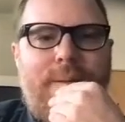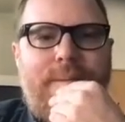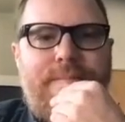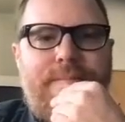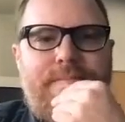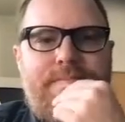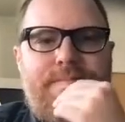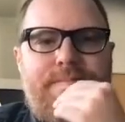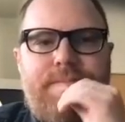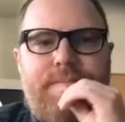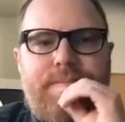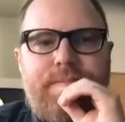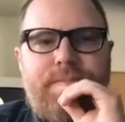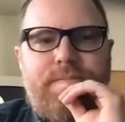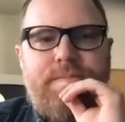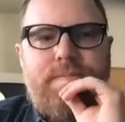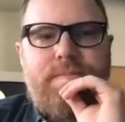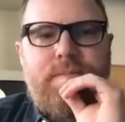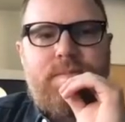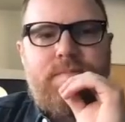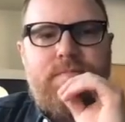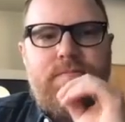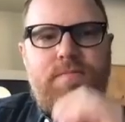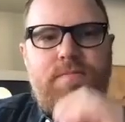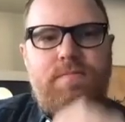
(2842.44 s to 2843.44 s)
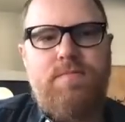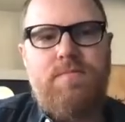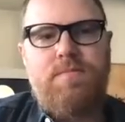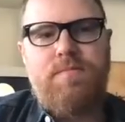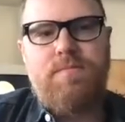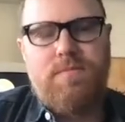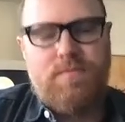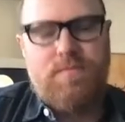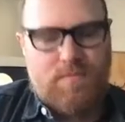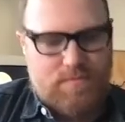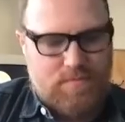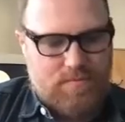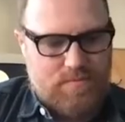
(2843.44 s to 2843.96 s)

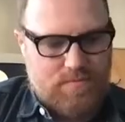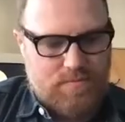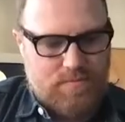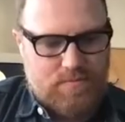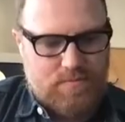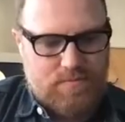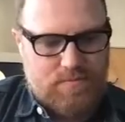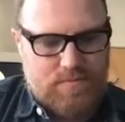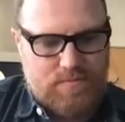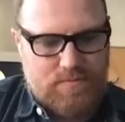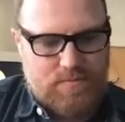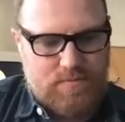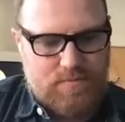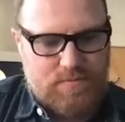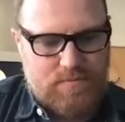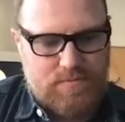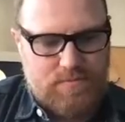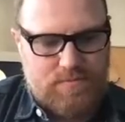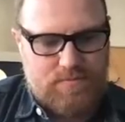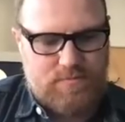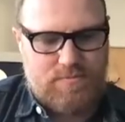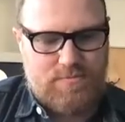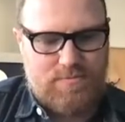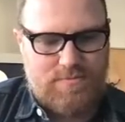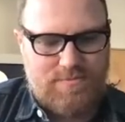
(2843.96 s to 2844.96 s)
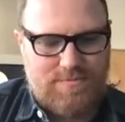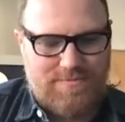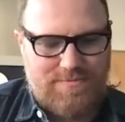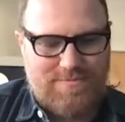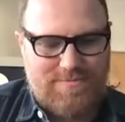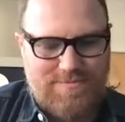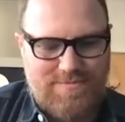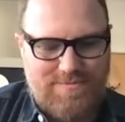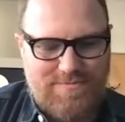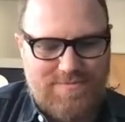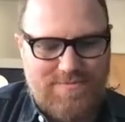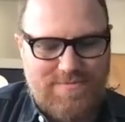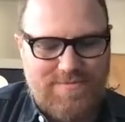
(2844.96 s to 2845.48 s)

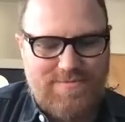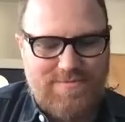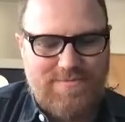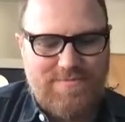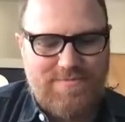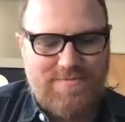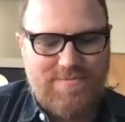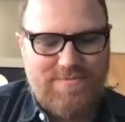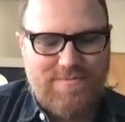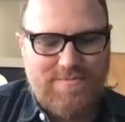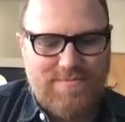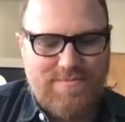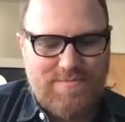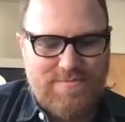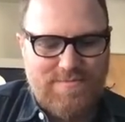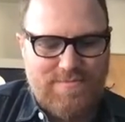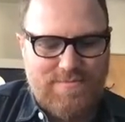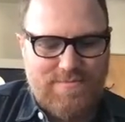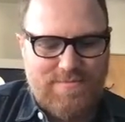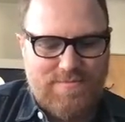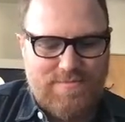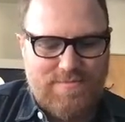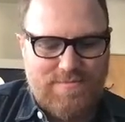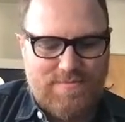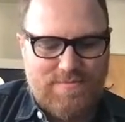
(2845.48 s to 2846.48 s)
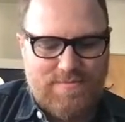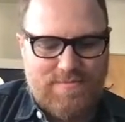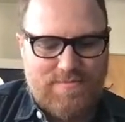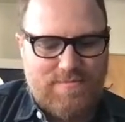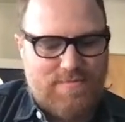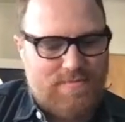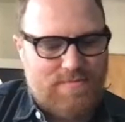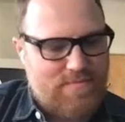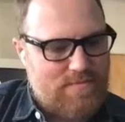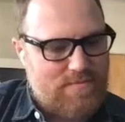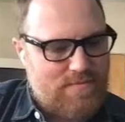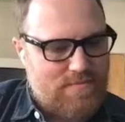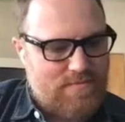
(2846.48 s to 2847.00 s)

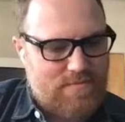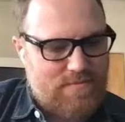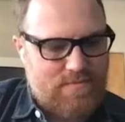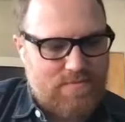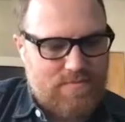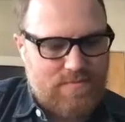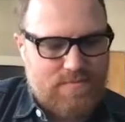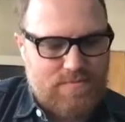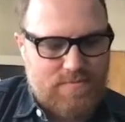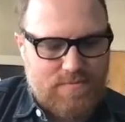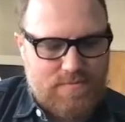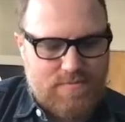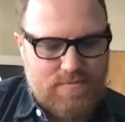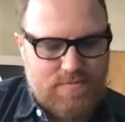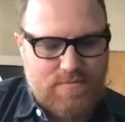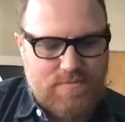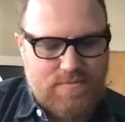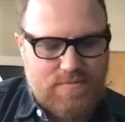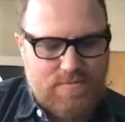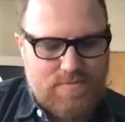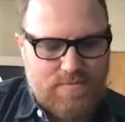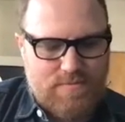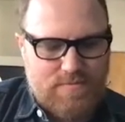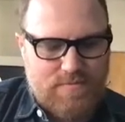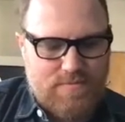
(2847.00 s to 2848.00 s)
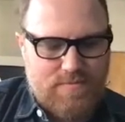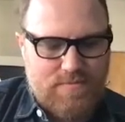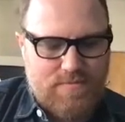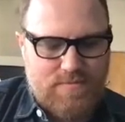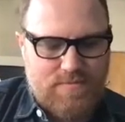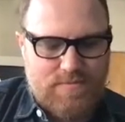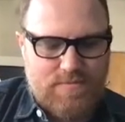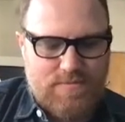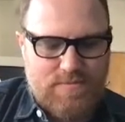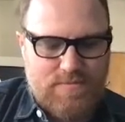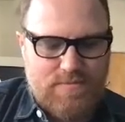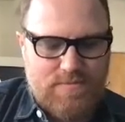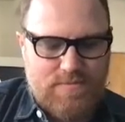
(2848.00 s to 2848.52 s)

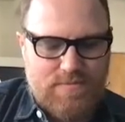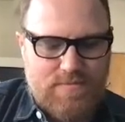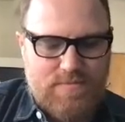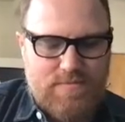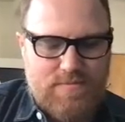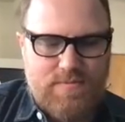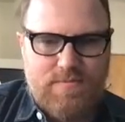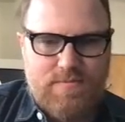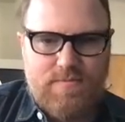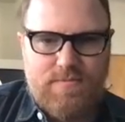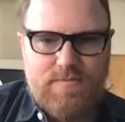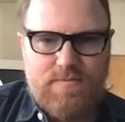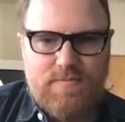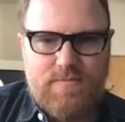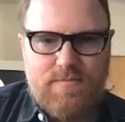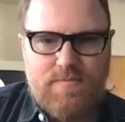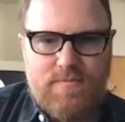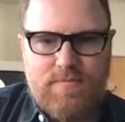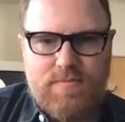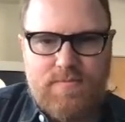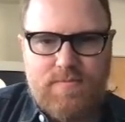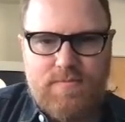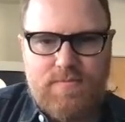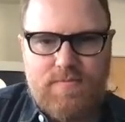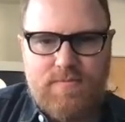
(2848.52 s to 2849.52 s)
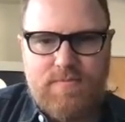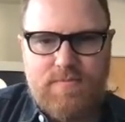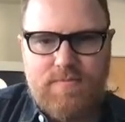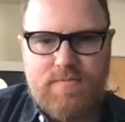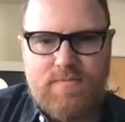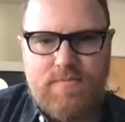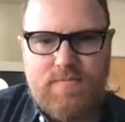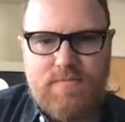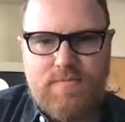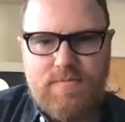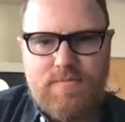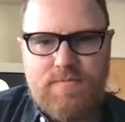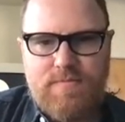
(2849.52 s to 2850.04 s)

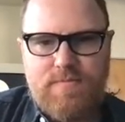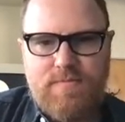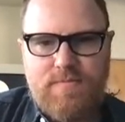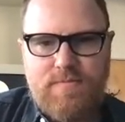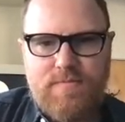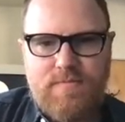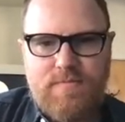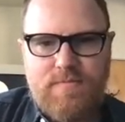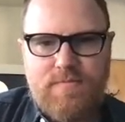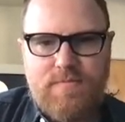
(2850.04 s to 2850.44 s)
(not speaking)